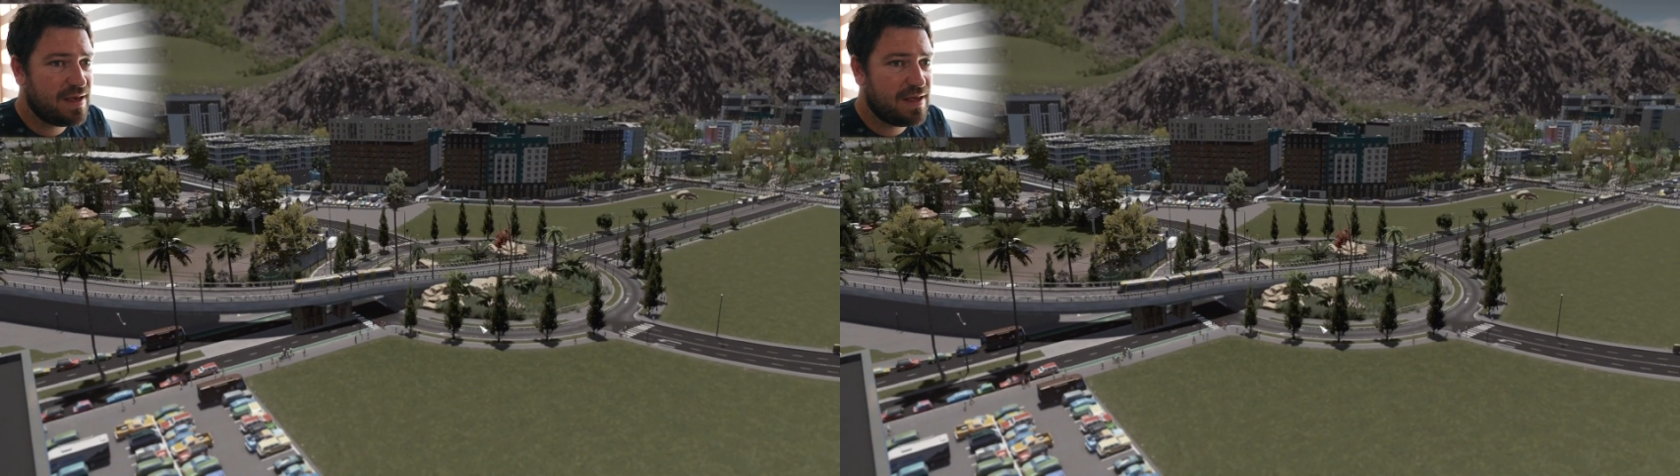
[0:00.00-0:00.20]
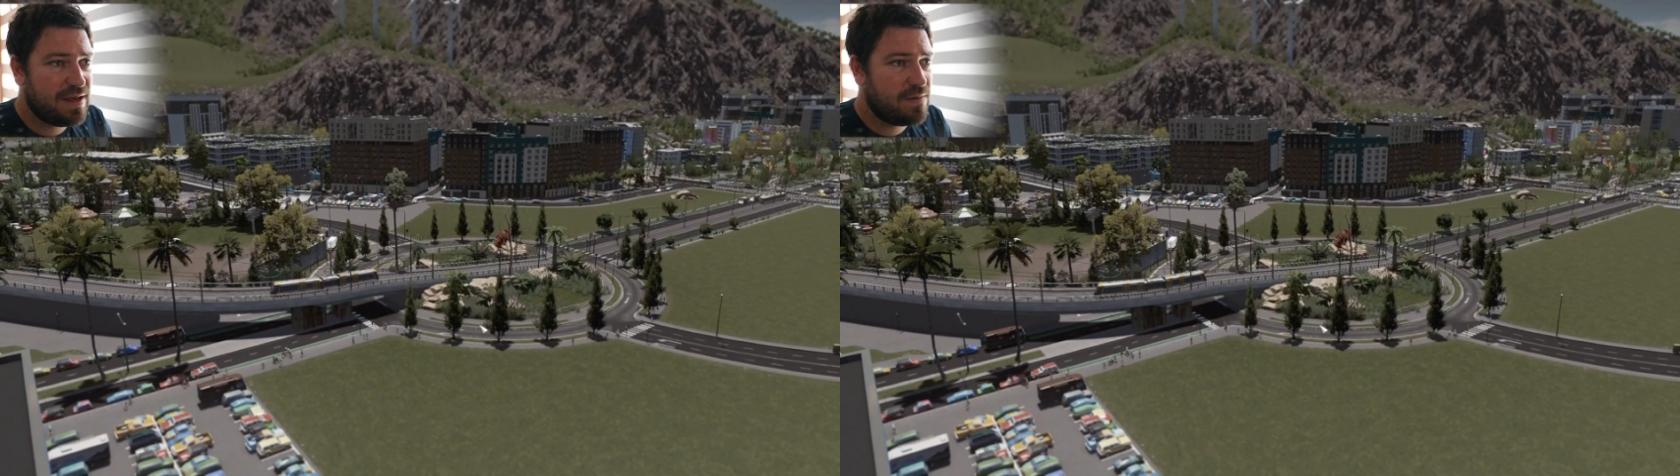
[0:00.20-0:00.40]

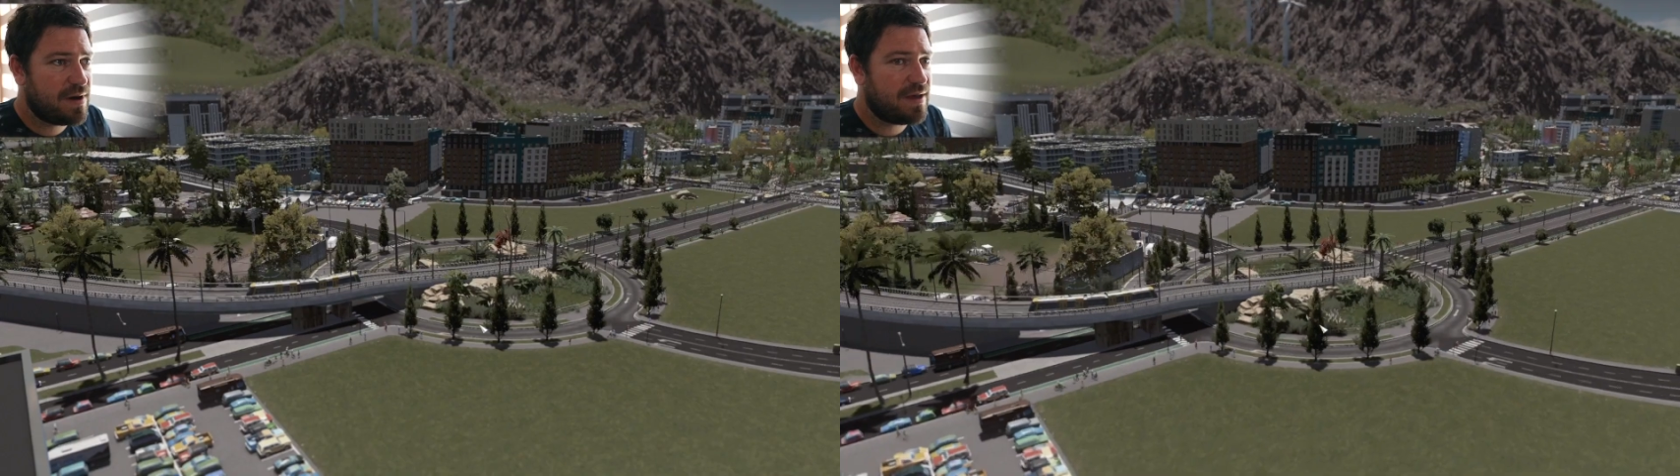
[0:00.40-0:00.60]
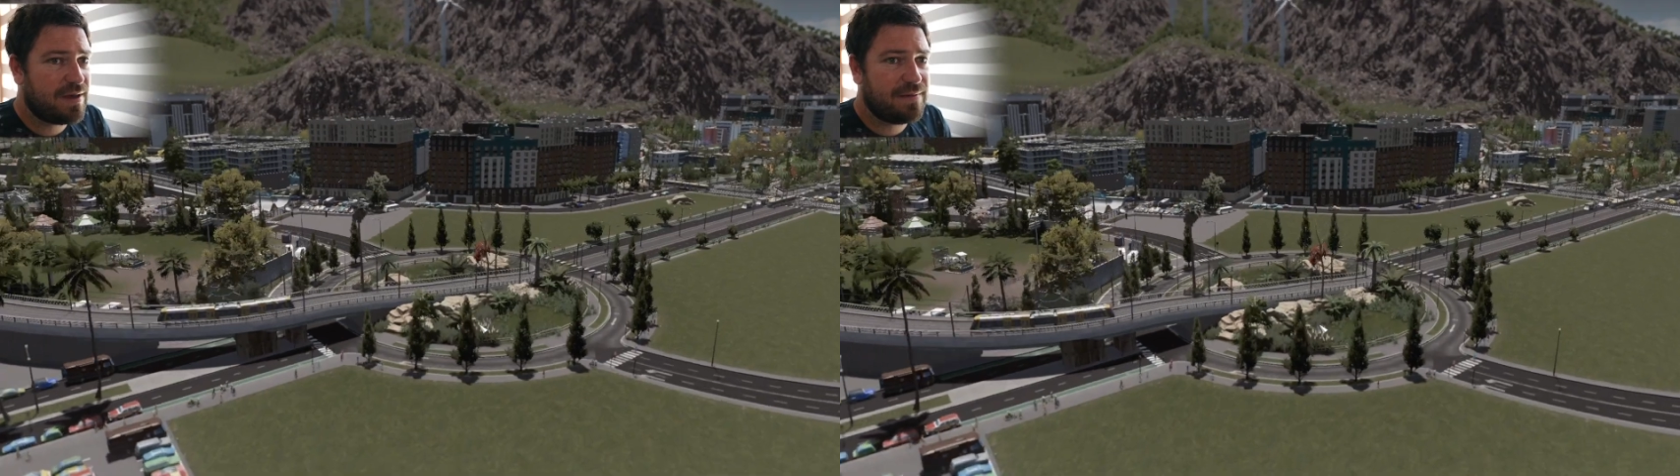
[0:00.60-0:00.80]

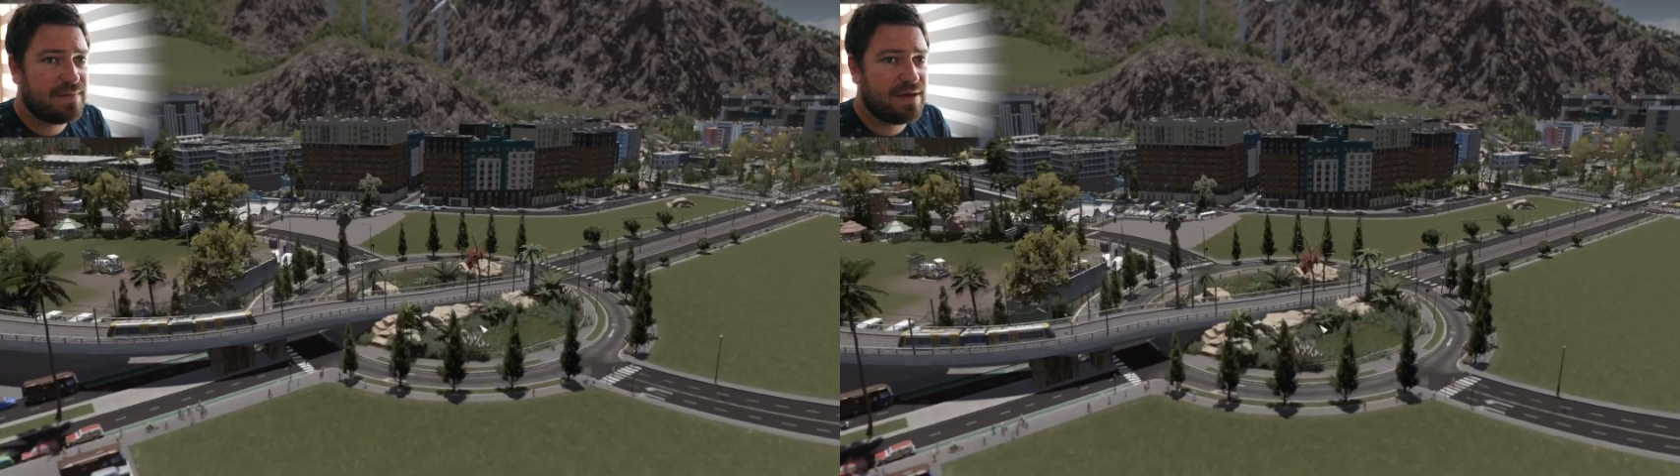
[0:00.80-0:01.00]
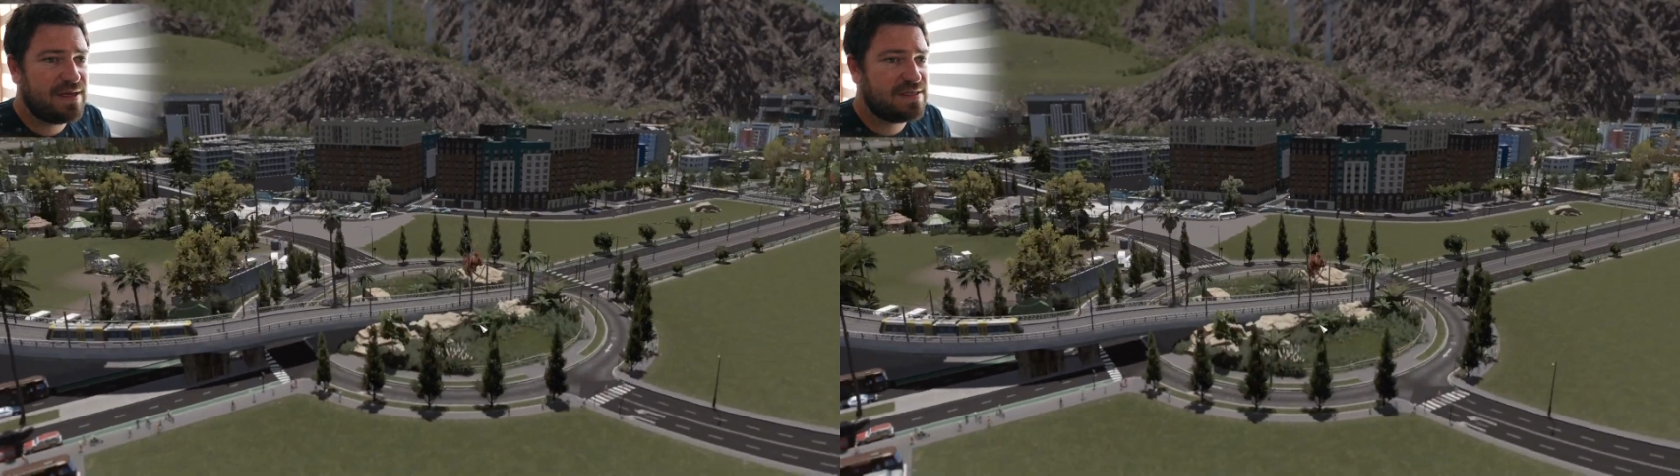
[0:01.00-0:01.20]
Anyway,
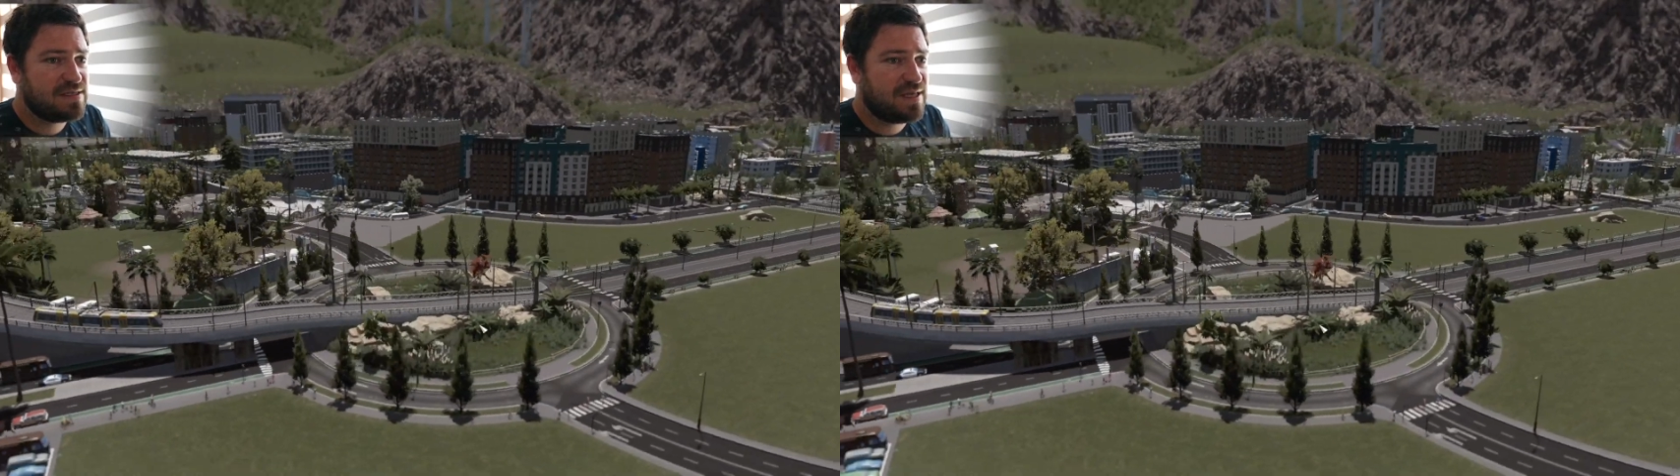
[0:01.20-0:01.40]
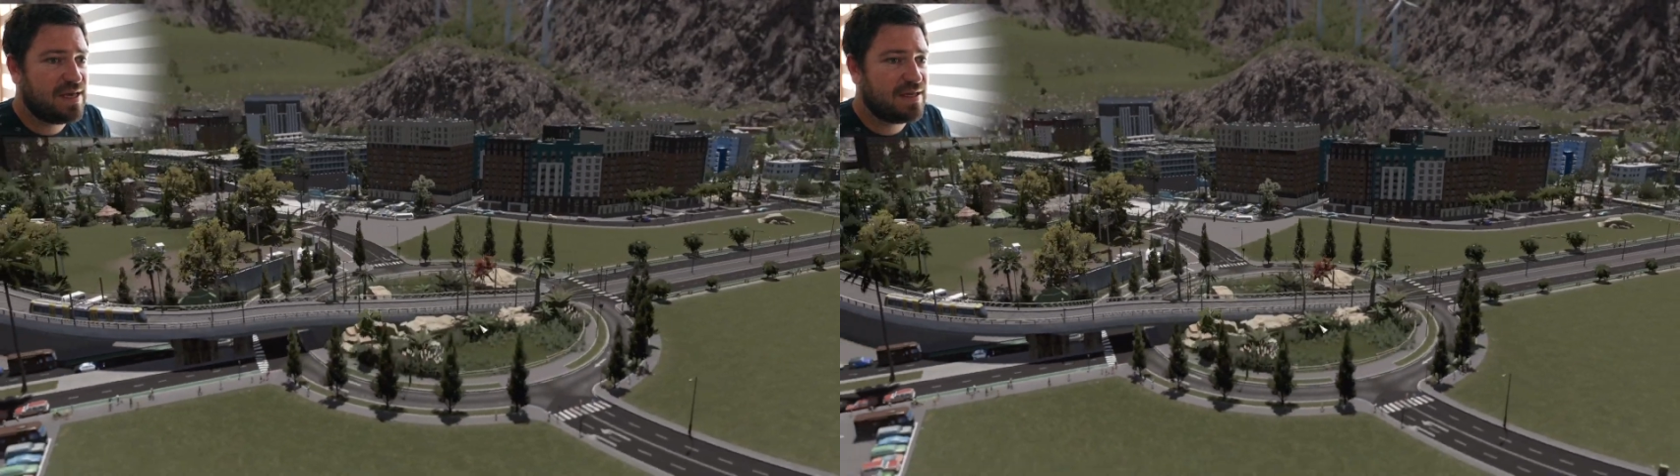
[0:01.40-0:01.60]

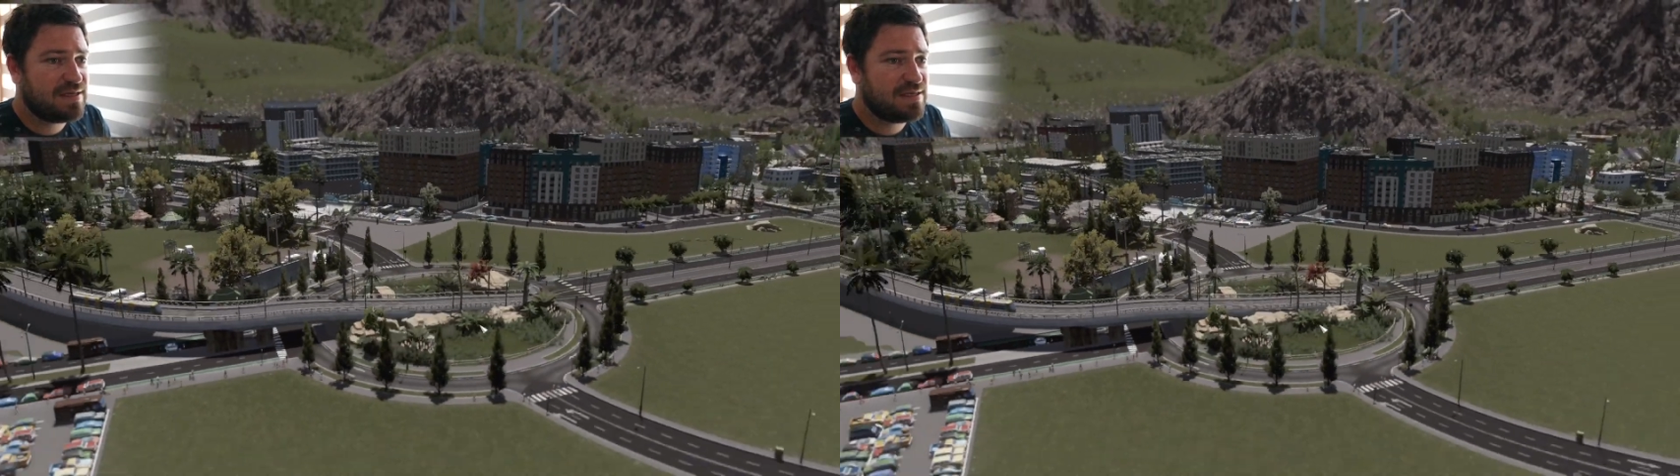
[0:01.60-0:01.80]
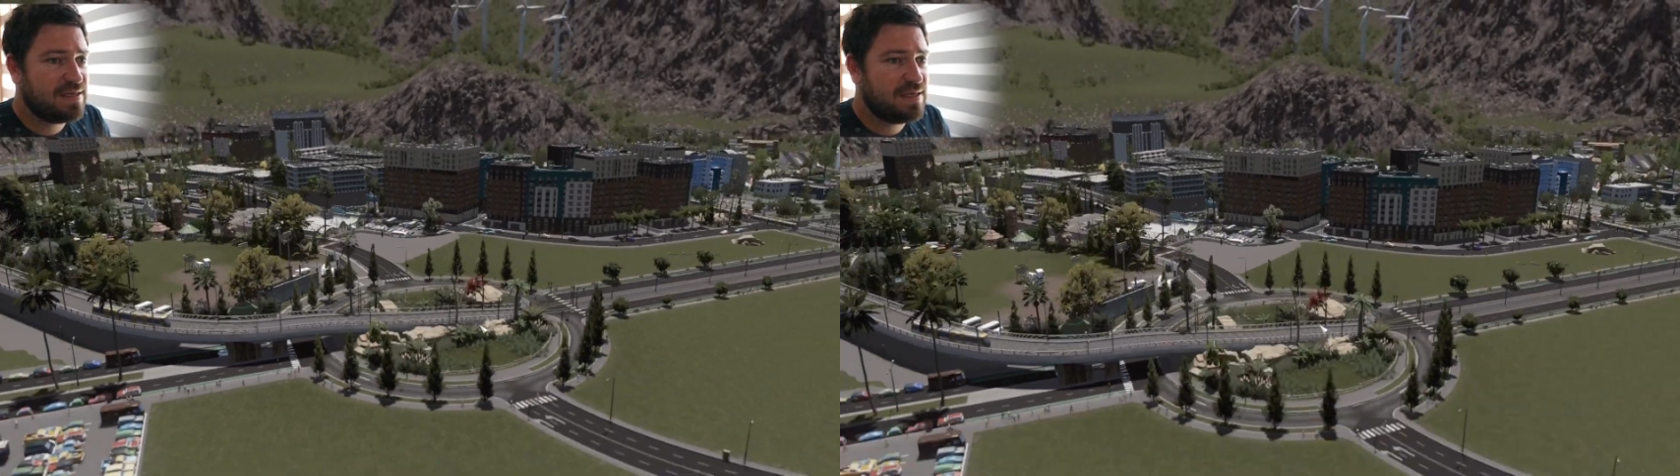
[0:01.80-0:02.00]
let's
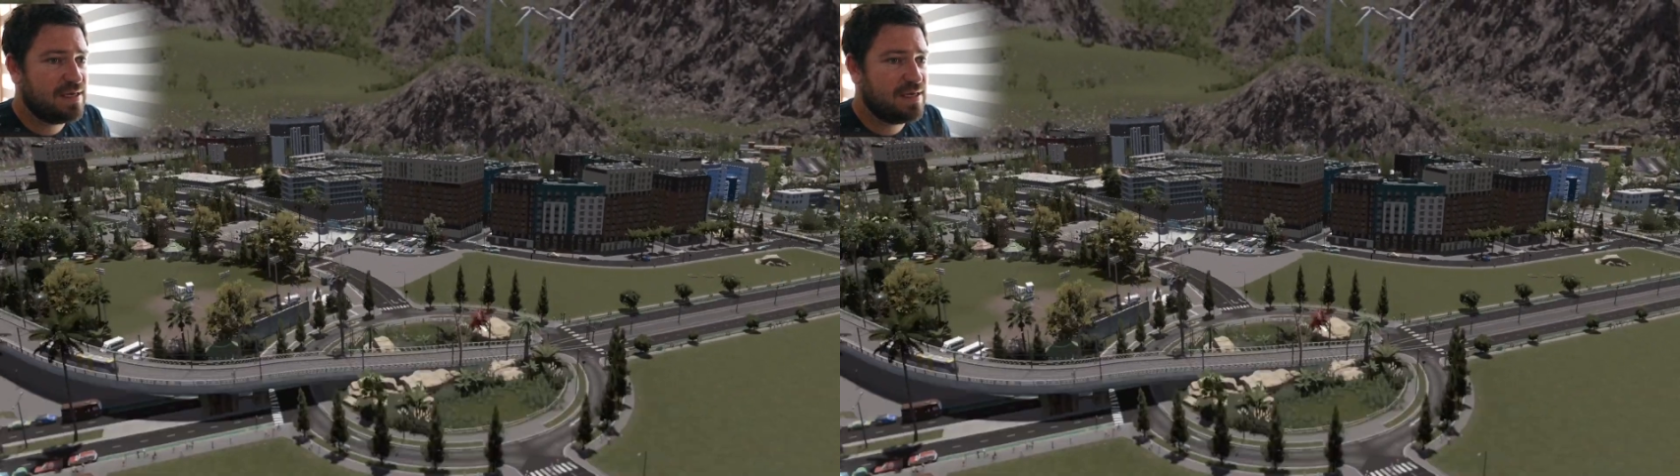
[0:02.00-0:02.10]
get